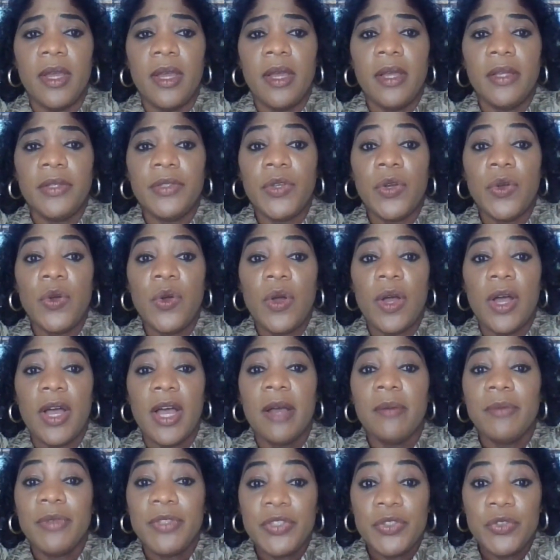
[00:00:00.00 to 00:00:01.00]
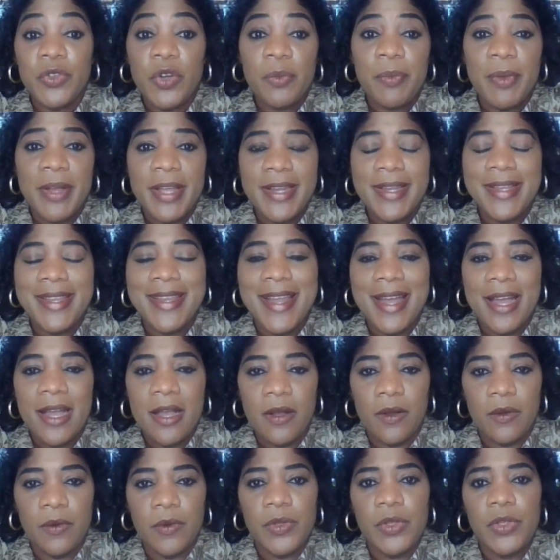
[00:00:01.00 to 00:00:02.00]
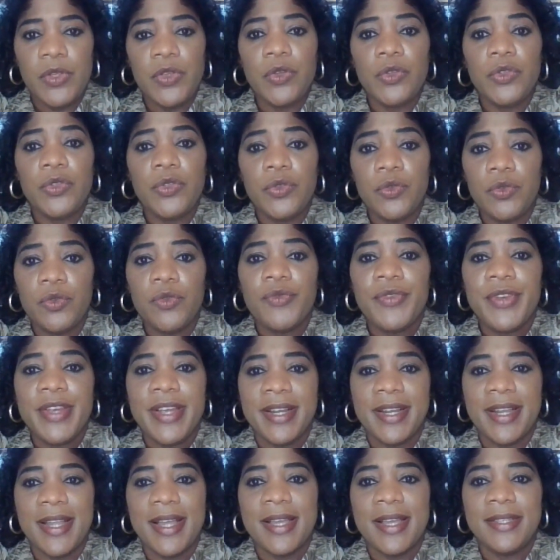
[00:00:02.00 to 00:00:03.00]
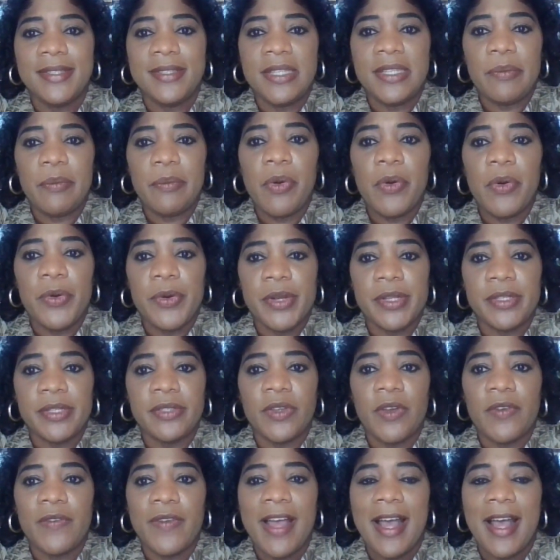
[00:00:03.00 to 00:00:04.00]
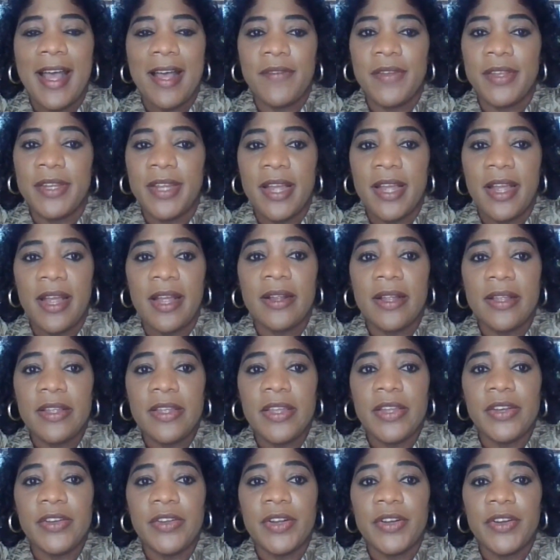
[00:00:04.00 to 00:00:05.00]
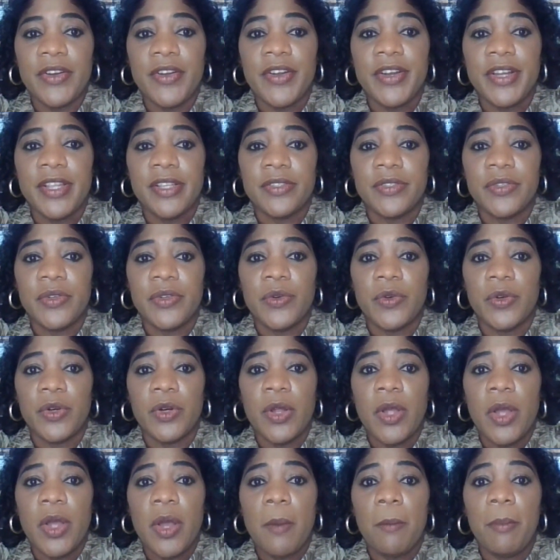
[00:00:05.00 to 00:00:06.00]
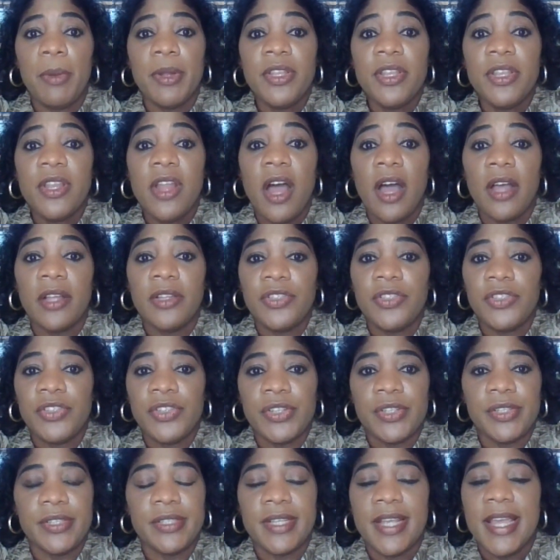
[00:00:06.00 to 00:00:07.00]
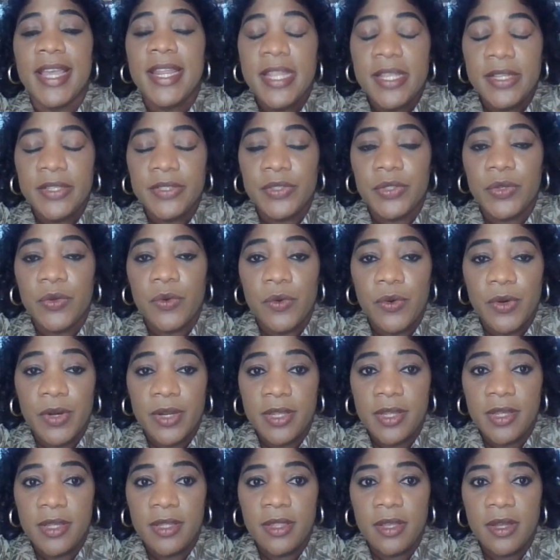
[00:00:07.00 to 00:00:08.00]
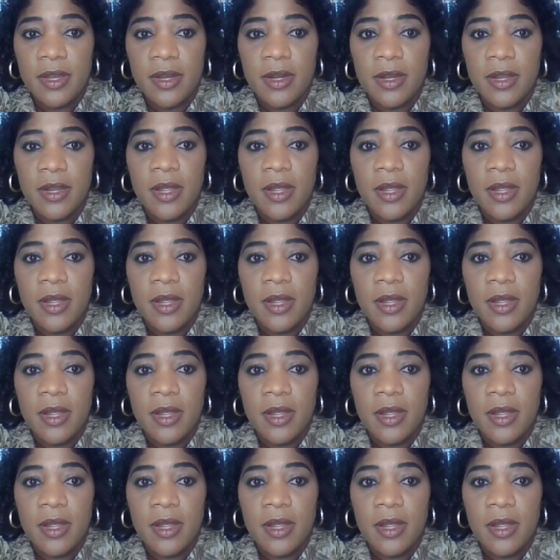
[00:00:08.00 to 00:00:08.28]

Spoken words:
So I'm sure by now you do realize the importance of having a credit score, but not just any score either.